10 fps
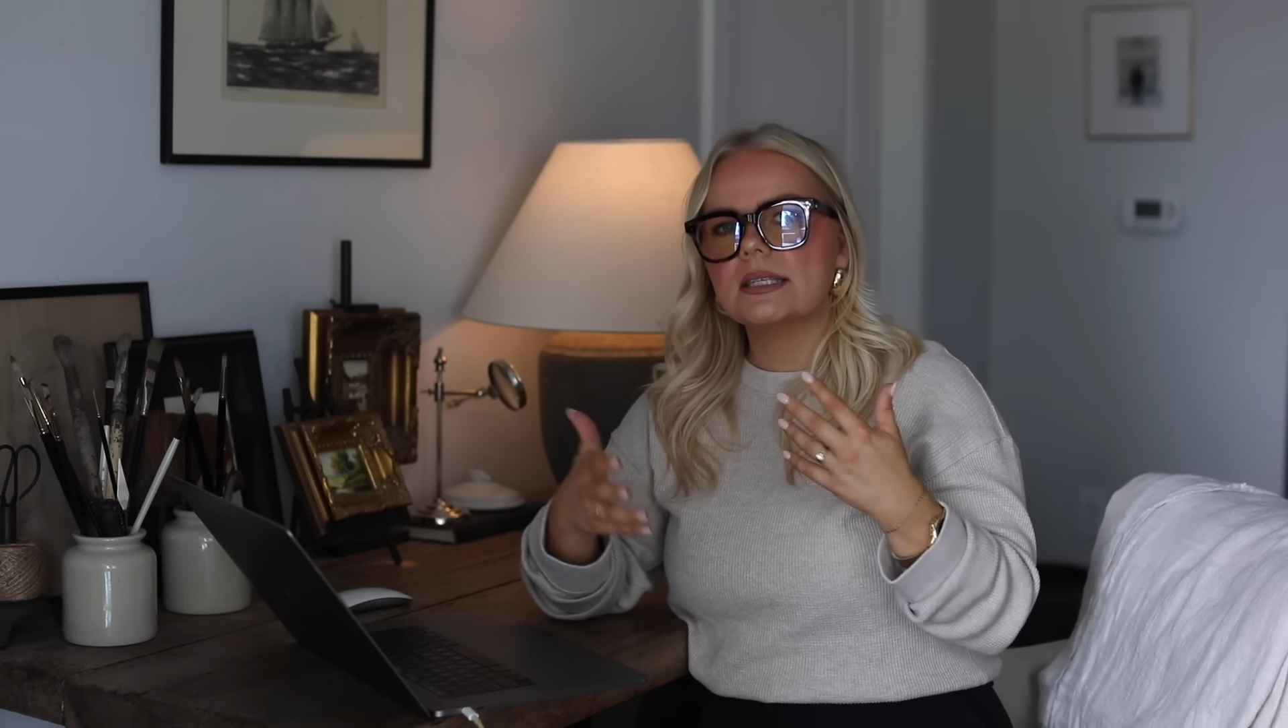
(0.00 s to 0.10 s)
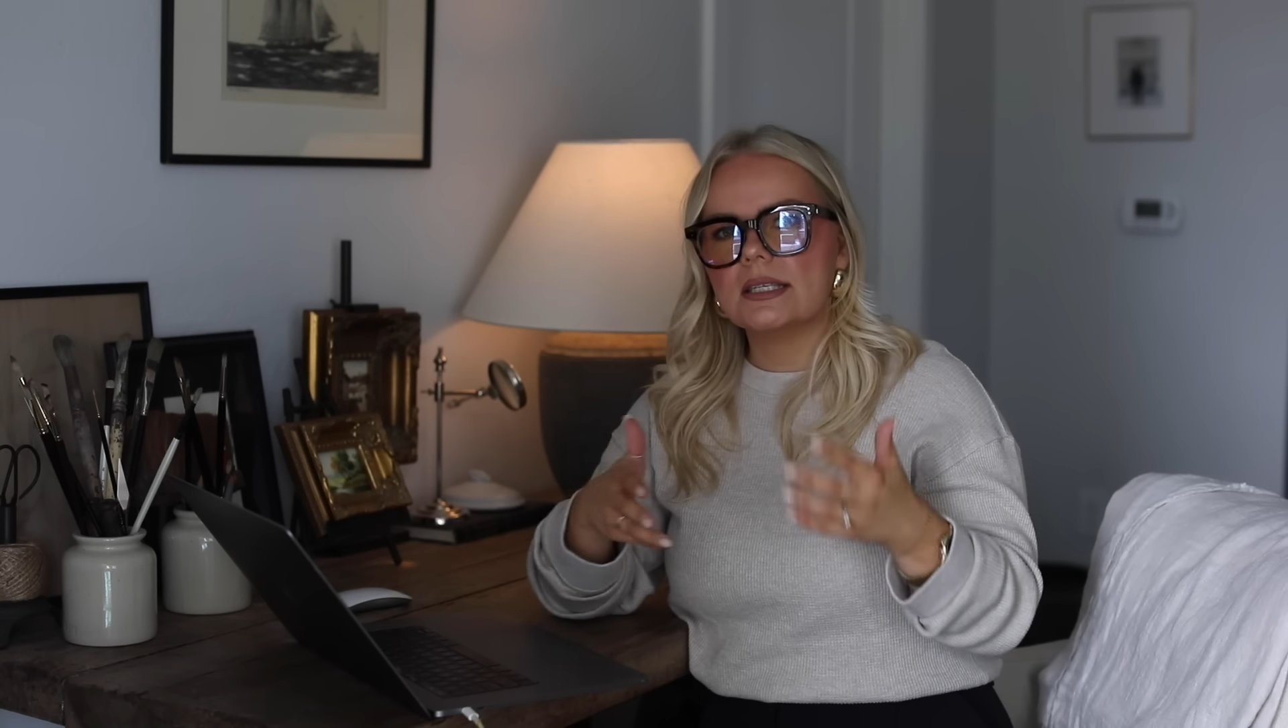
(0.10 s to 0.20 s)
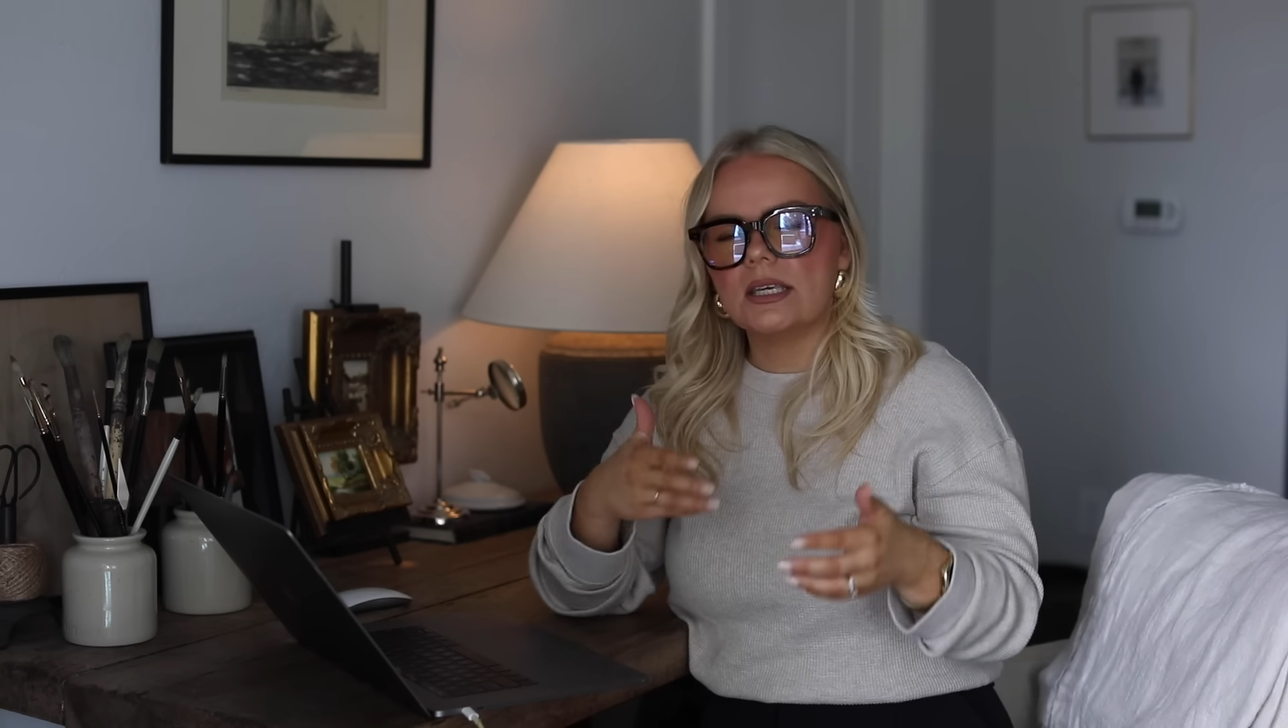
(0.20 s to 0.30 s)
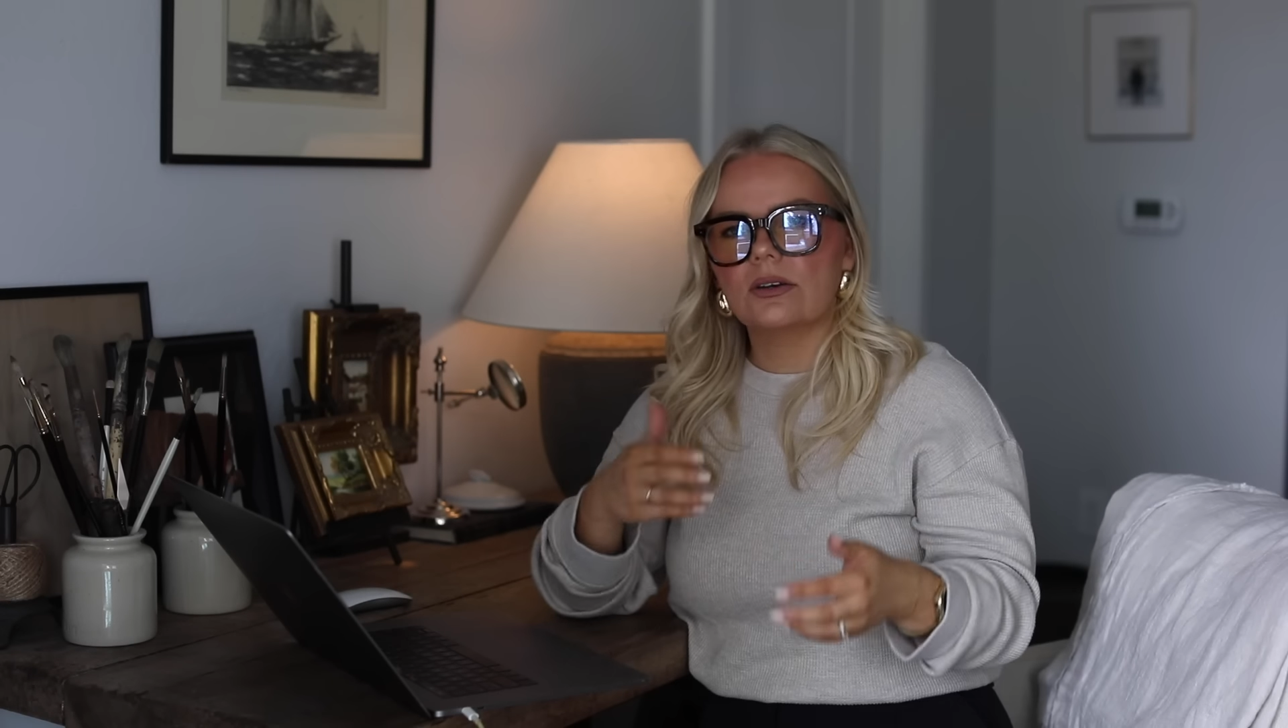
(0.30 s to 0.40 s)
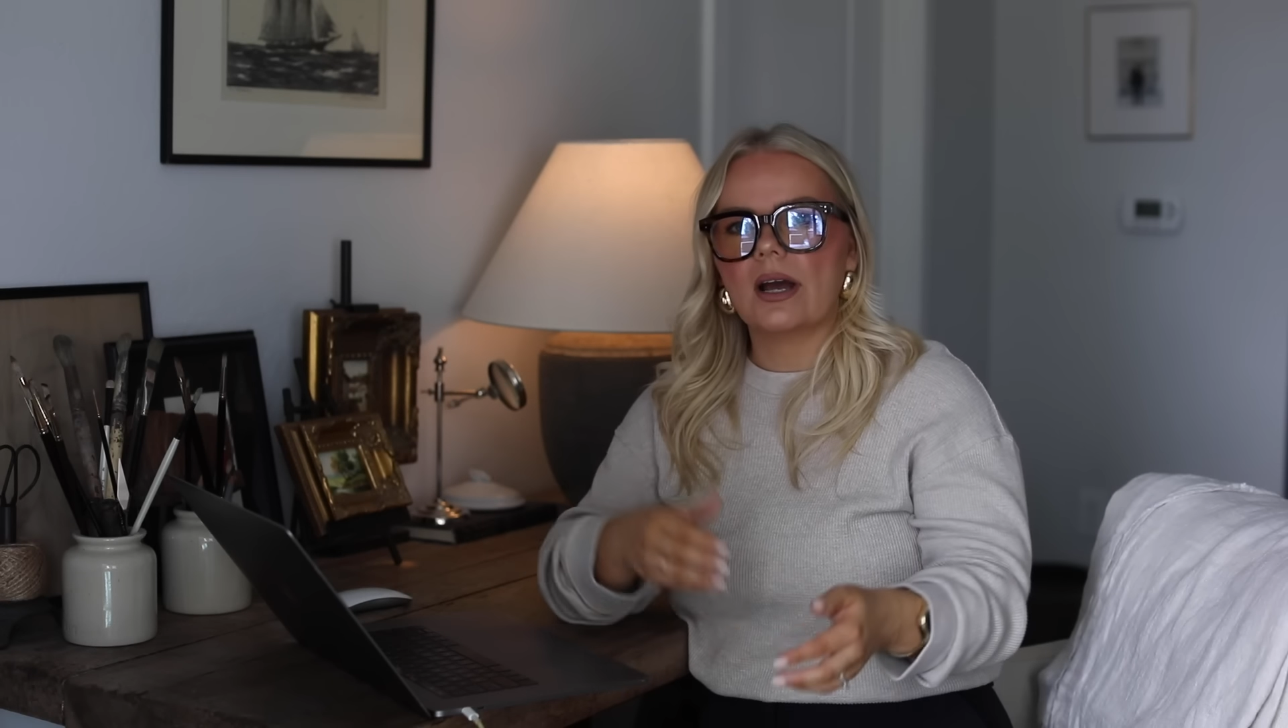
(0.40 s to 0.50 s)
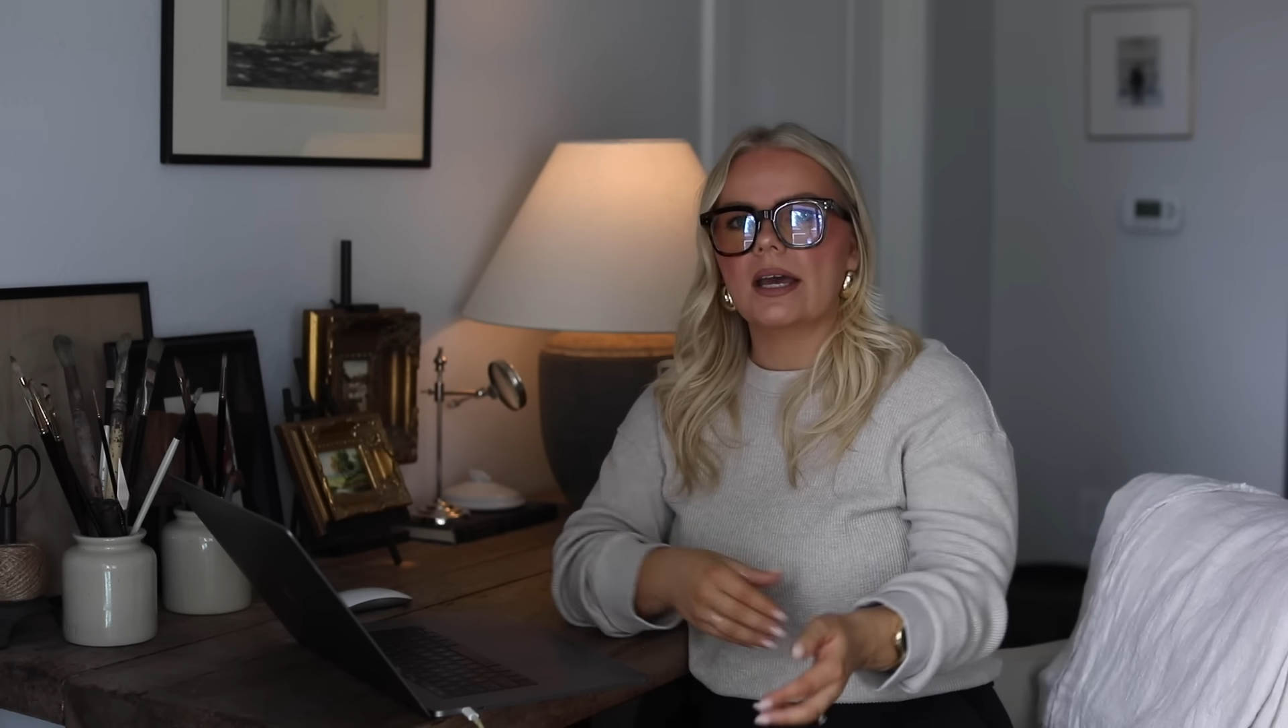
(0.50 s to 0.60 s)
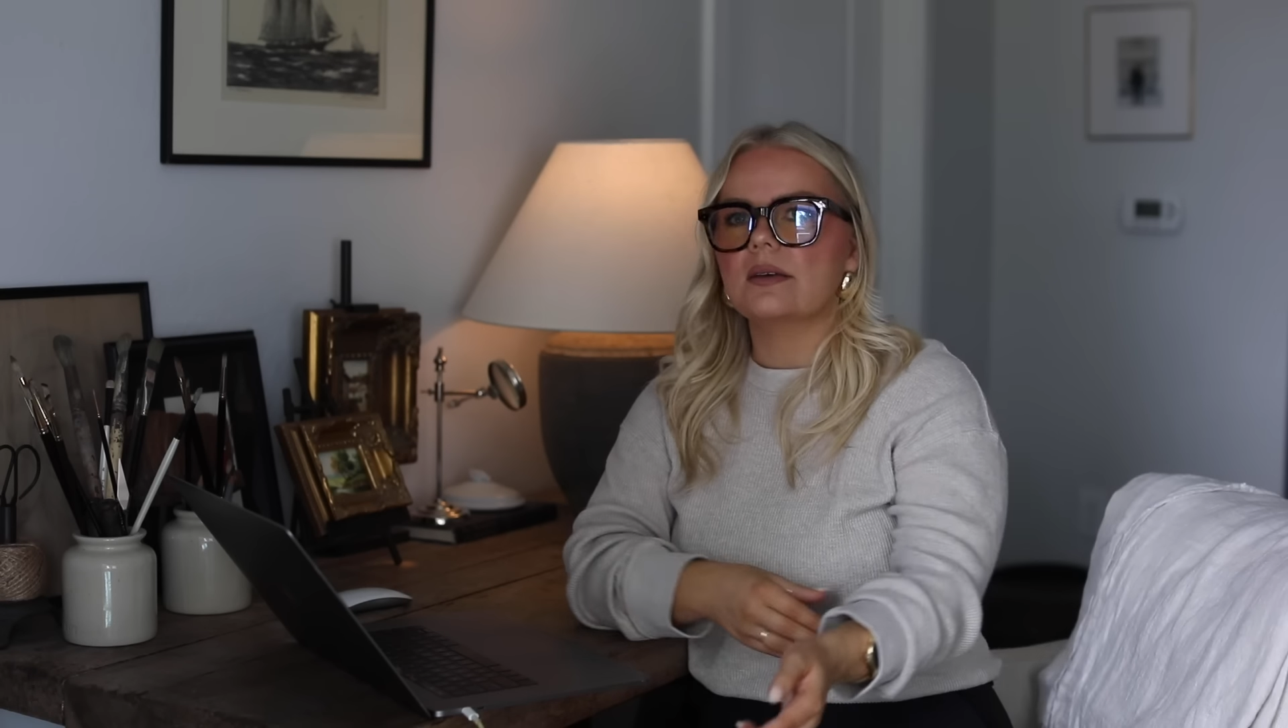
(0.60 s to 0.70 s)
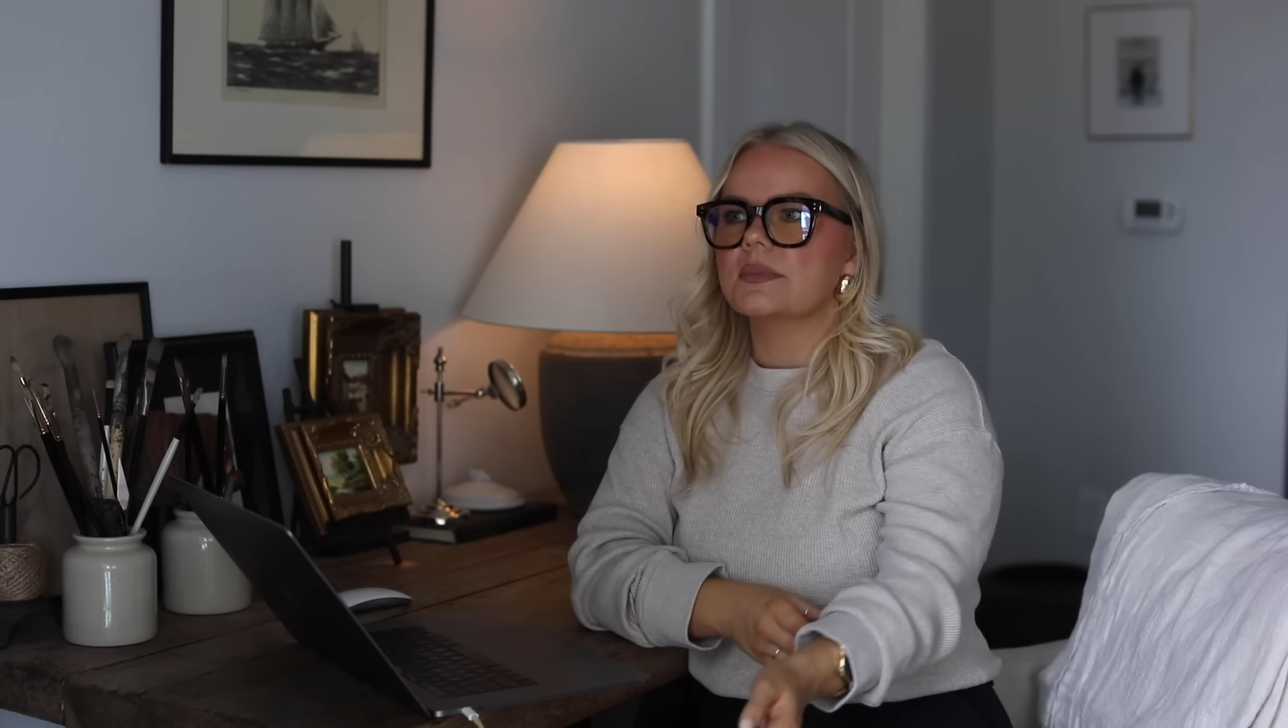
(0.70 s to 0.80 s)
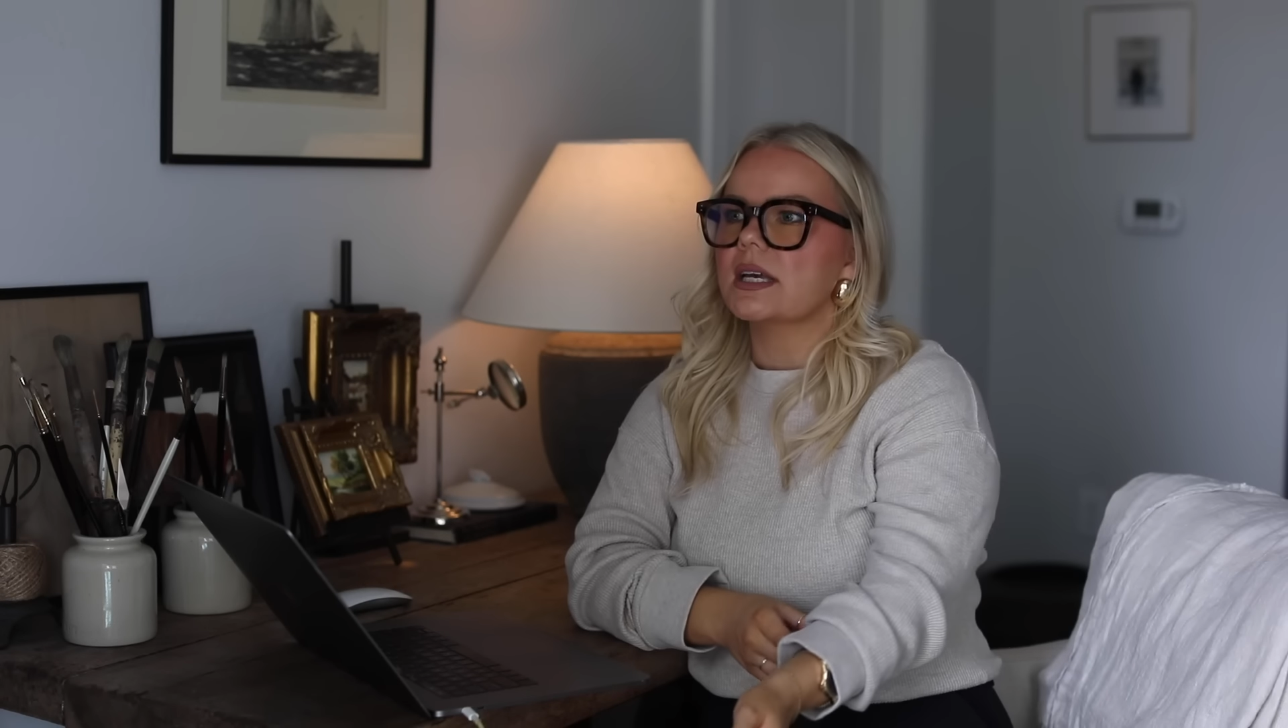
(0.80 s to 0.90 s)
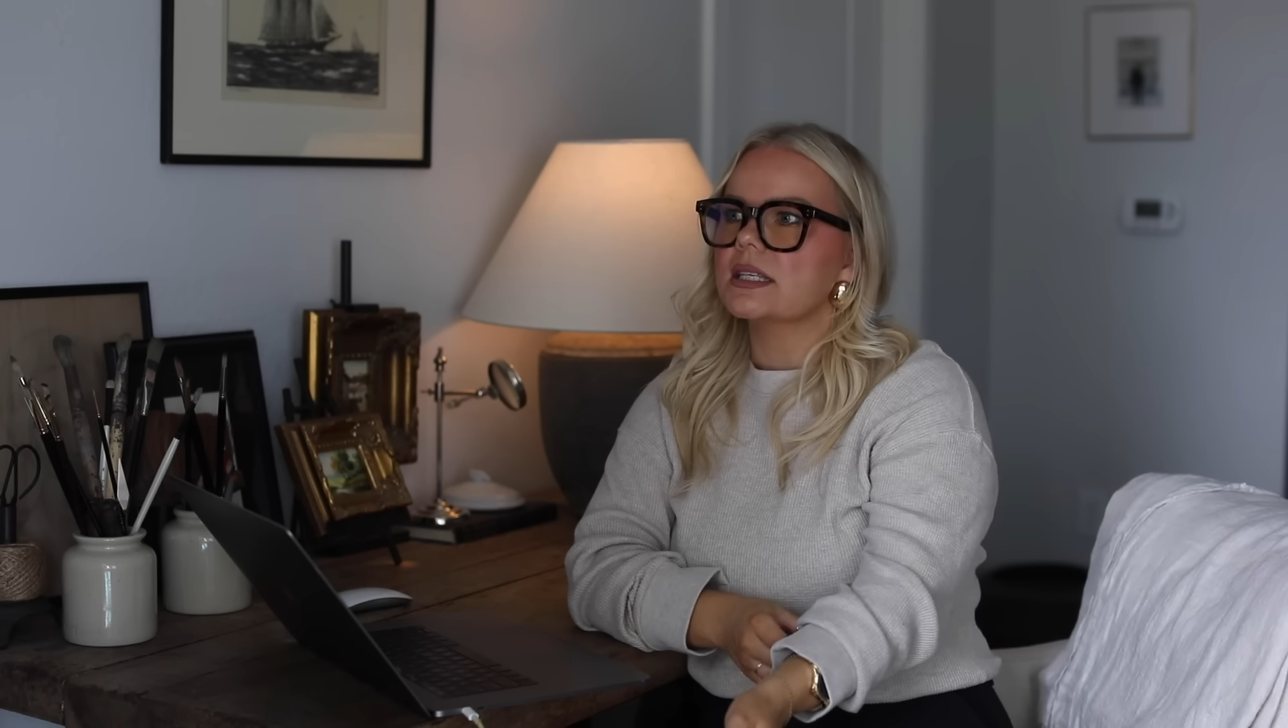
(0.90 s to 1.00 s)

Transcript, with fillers: see your items,